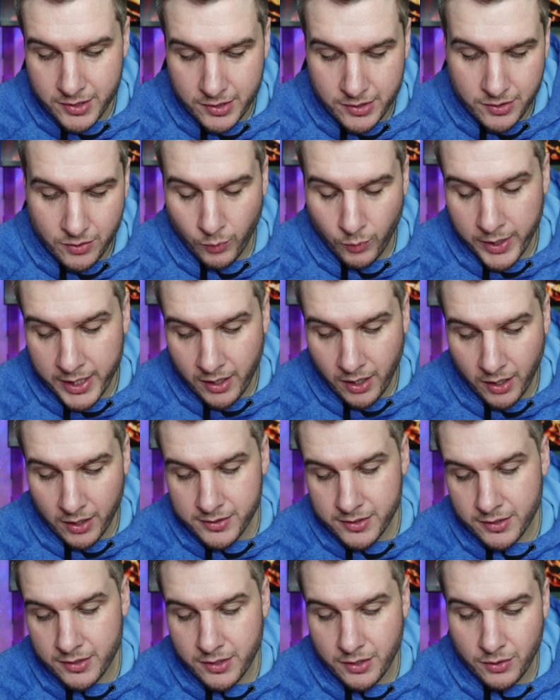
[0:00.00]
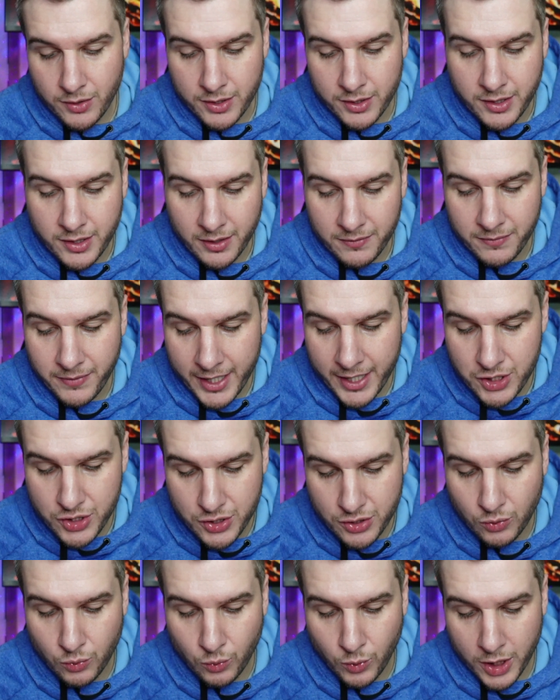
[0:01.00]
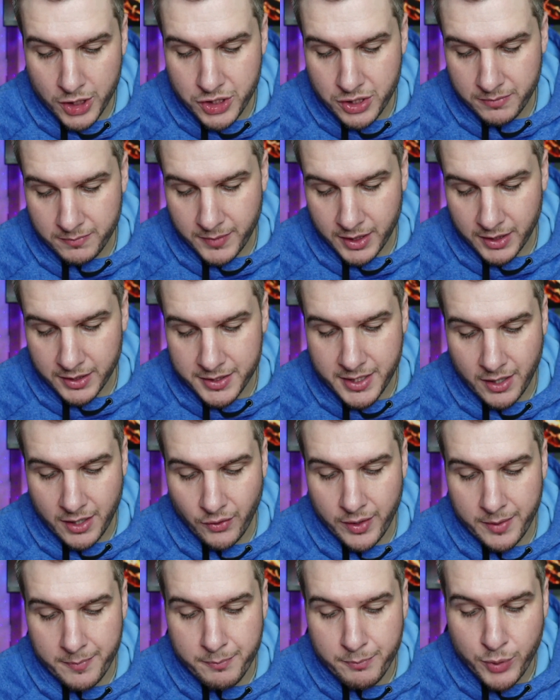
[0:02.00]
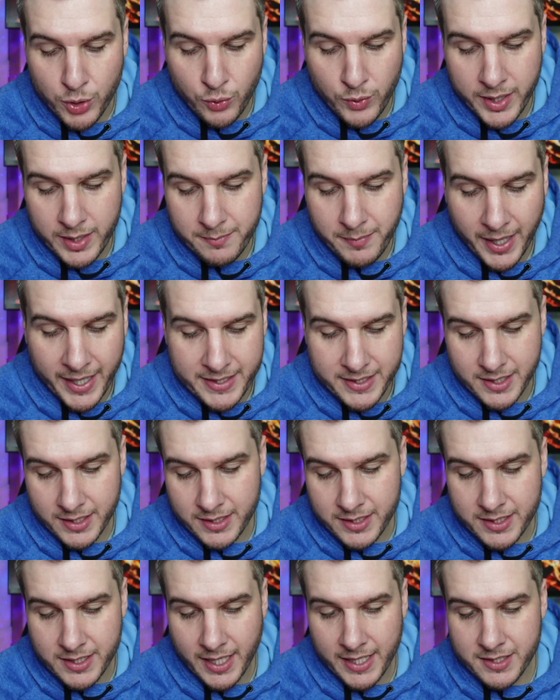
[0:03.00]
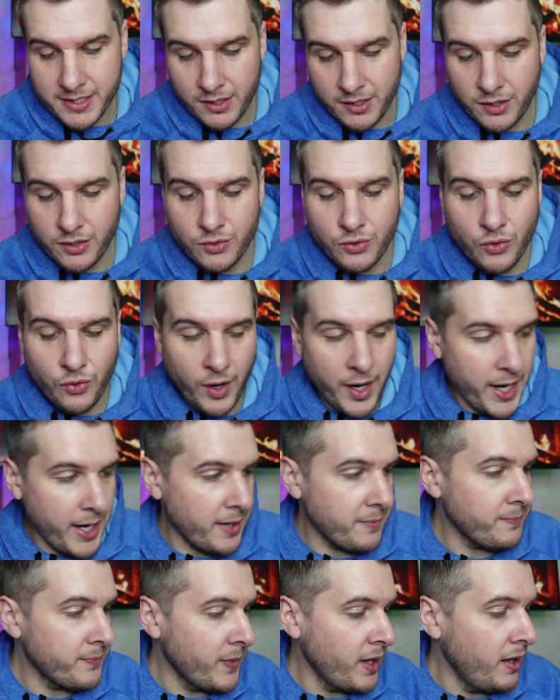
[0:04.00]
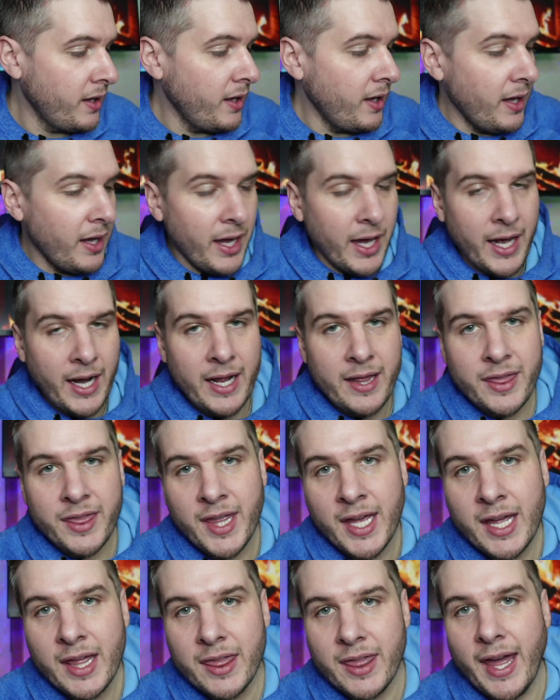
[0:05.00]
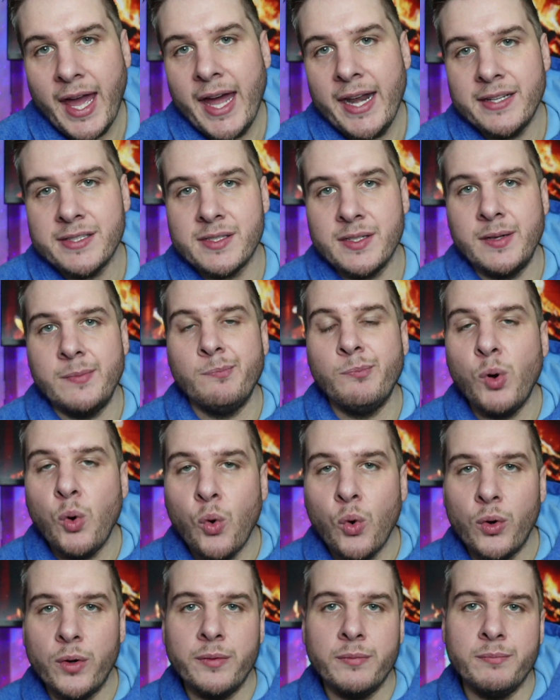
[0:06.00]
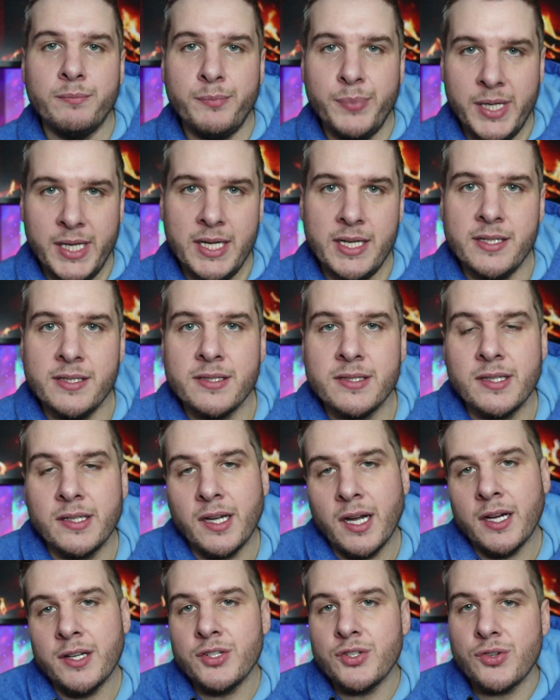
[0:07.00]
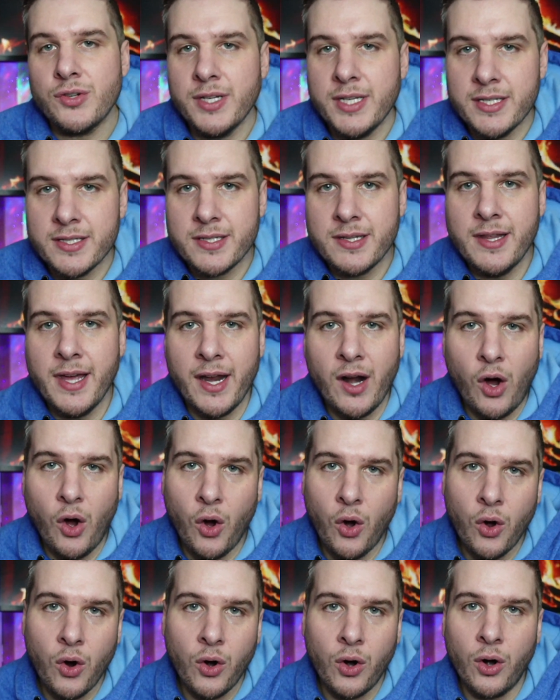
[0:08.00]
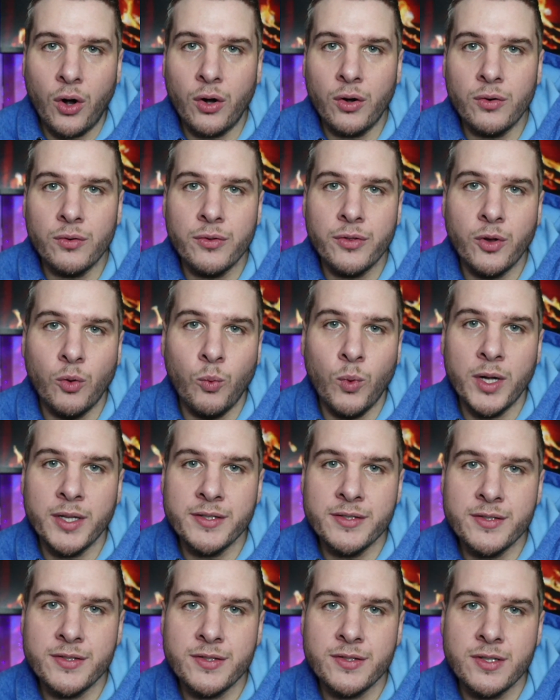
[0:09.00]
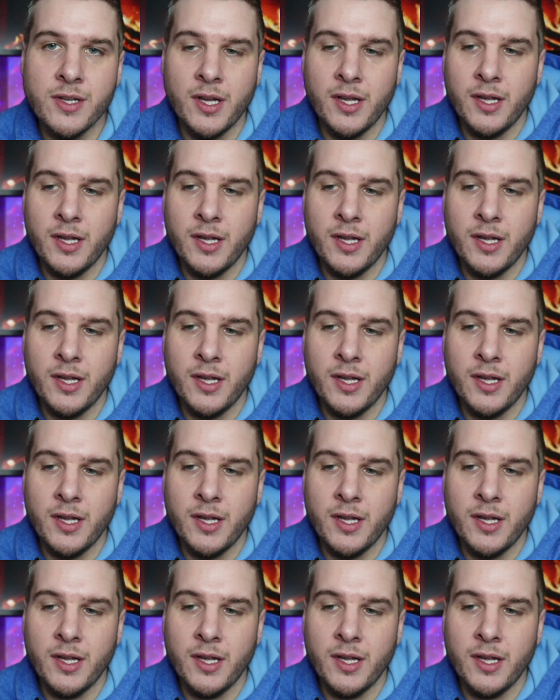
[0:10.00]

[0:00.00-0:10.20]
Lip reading: reconstituted conventional Russian military buoyed by success in Ukraine. And I think that is an important piece. The countries that are the ones